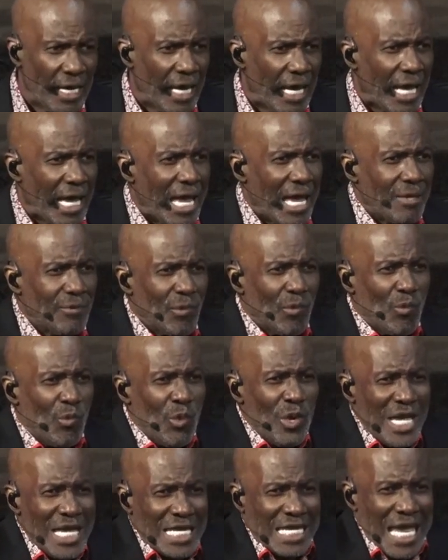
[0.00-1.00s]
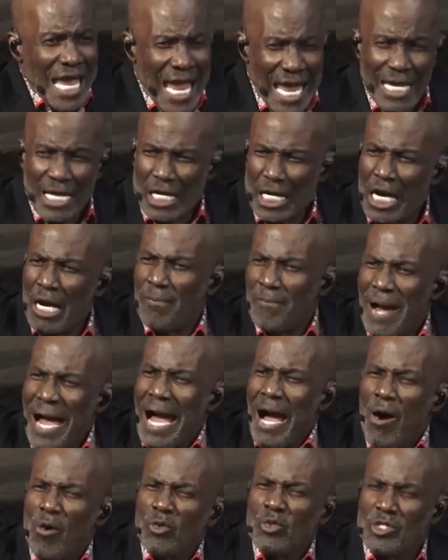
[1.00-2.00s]
And we can't come
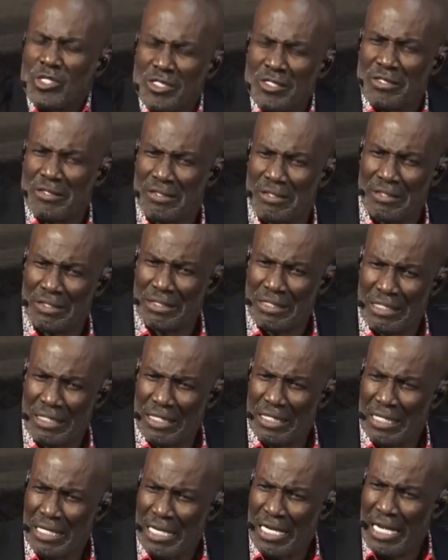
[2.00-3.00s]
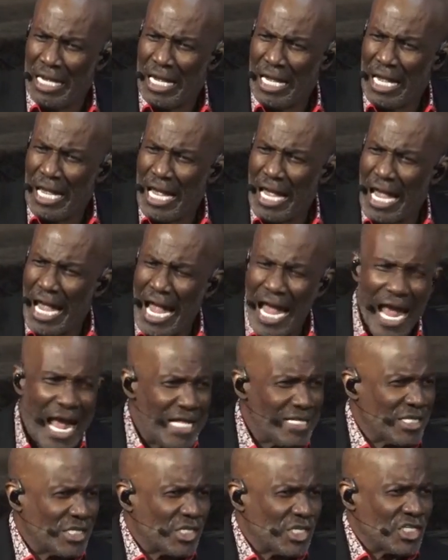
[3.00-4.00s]
out
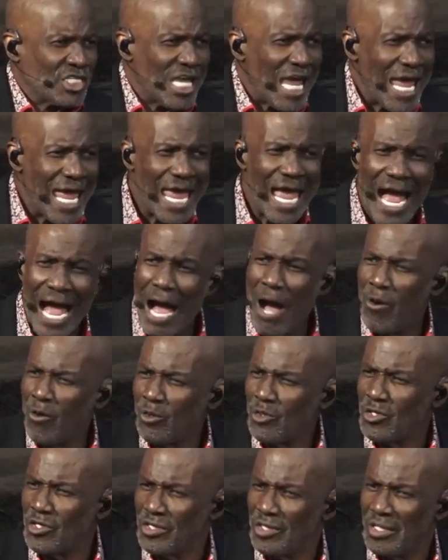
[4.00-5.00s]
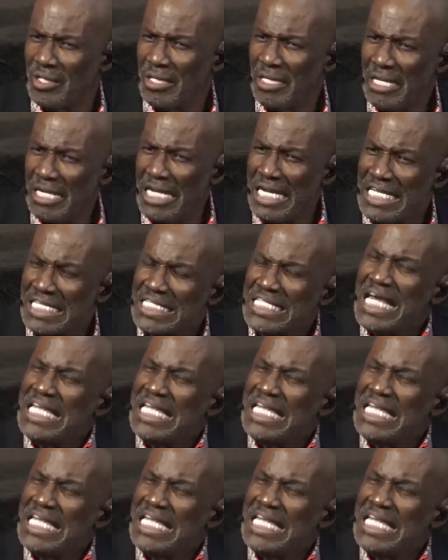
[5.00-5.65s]
and stay out in the